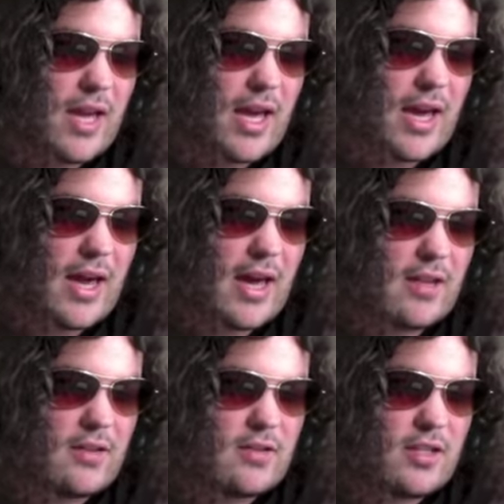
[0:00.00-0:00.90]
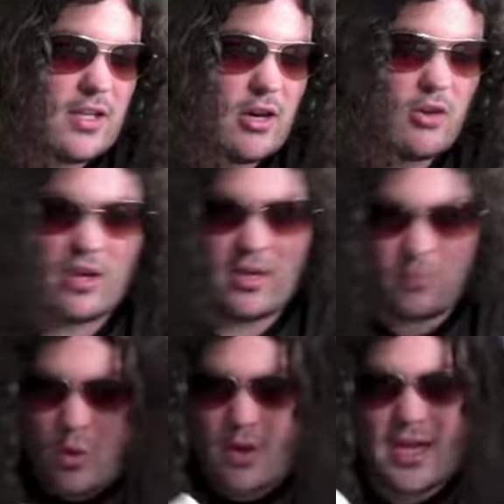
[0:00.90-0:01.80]
And and he also has
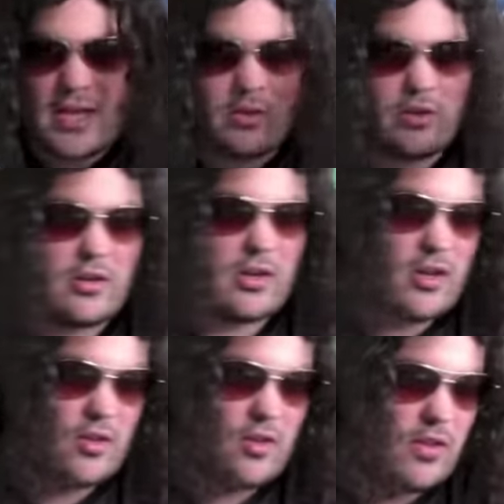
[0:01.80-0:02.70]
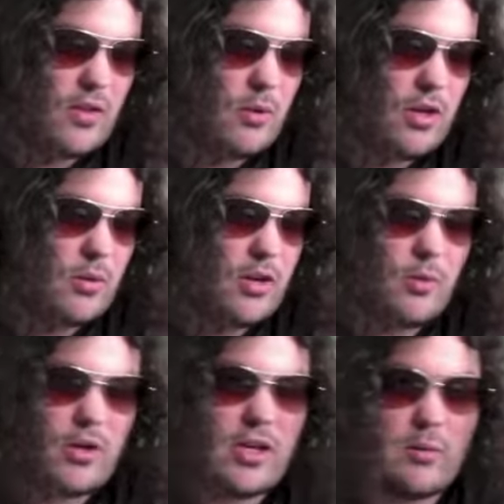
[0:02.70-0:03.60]
one antler because I think when he
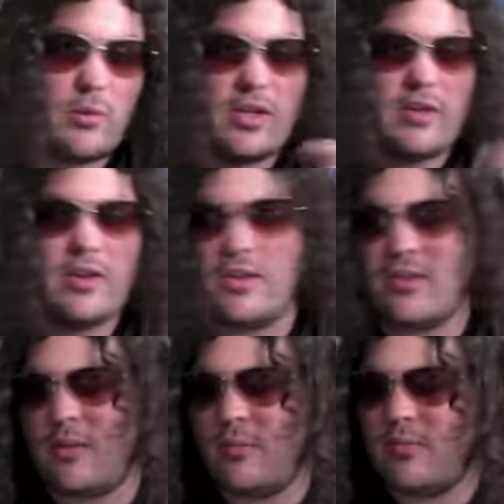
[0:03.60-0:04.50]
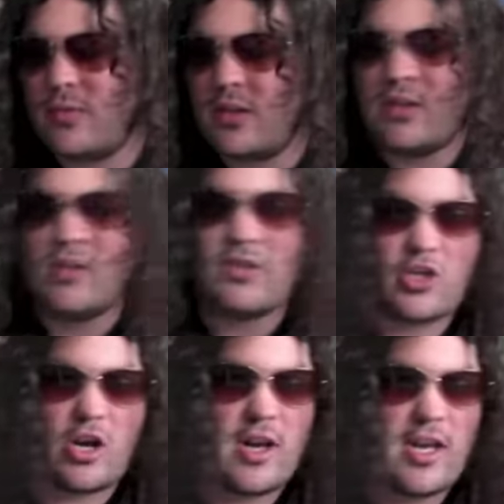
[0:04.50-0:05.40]
when he when he because um
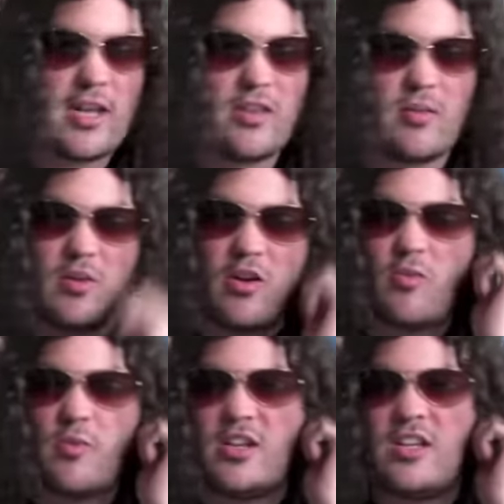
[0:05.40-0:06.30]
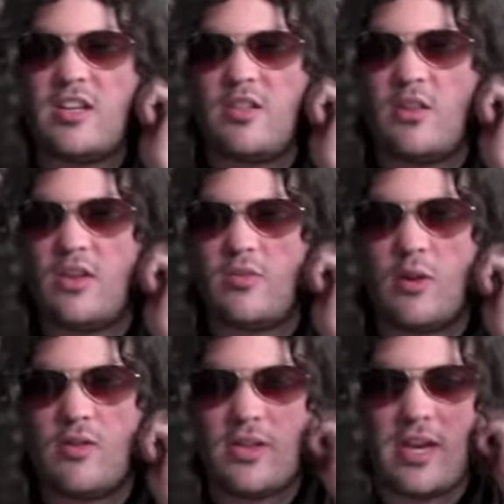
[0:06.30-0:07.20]
Shaw hits him though, but he lost one of his